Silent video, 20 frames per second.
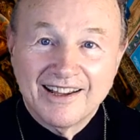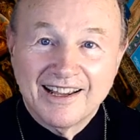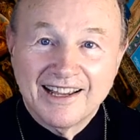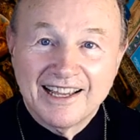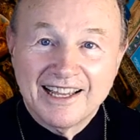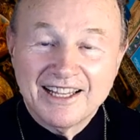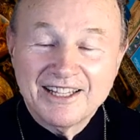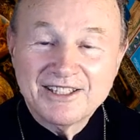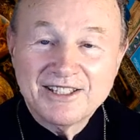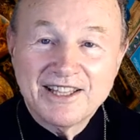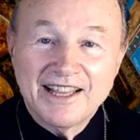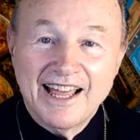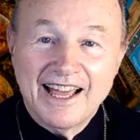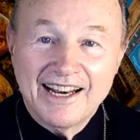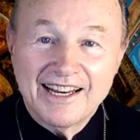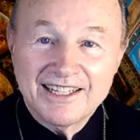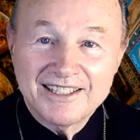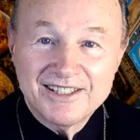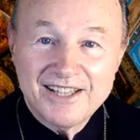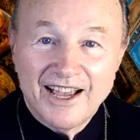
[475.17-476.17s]
Isn't that
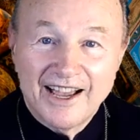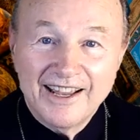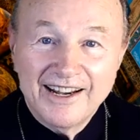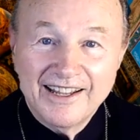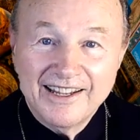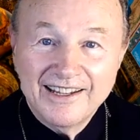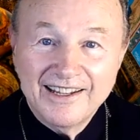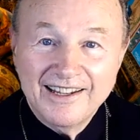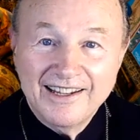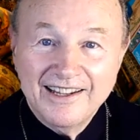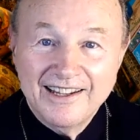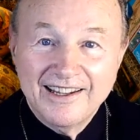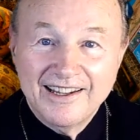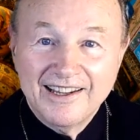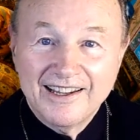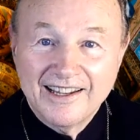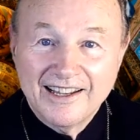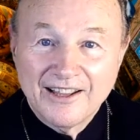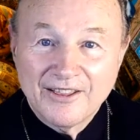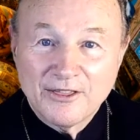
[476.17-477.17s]
exciting?
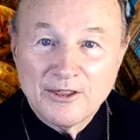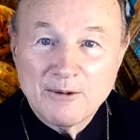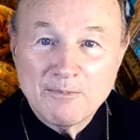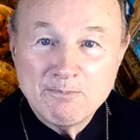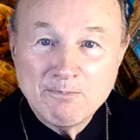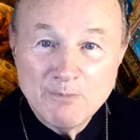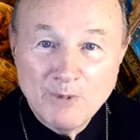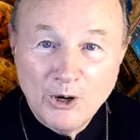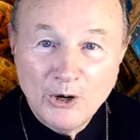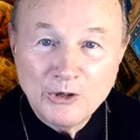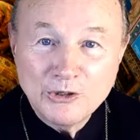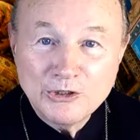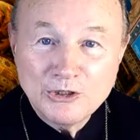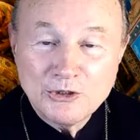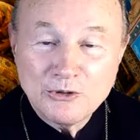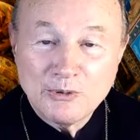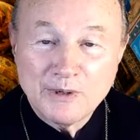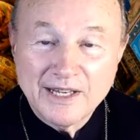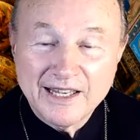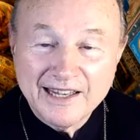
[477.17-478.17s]
The most
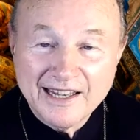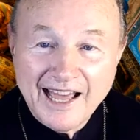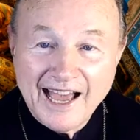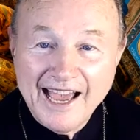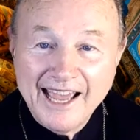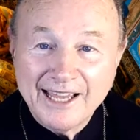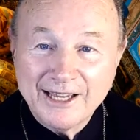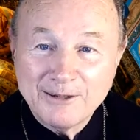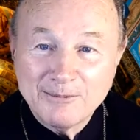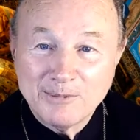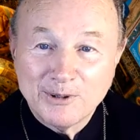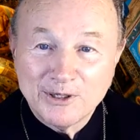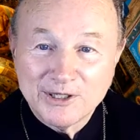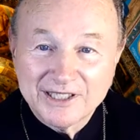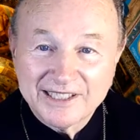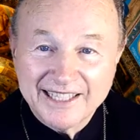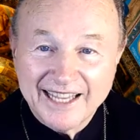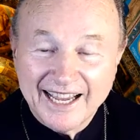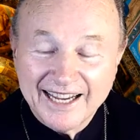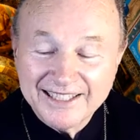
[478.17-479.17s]
reliable
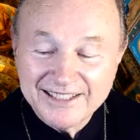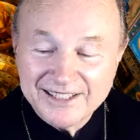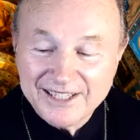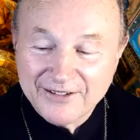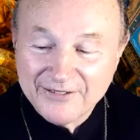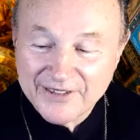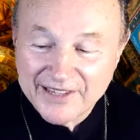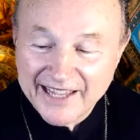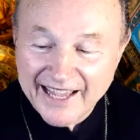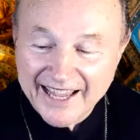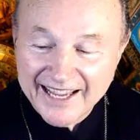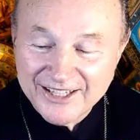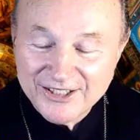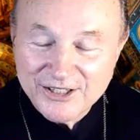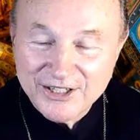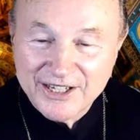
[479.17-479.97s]
text of the ancient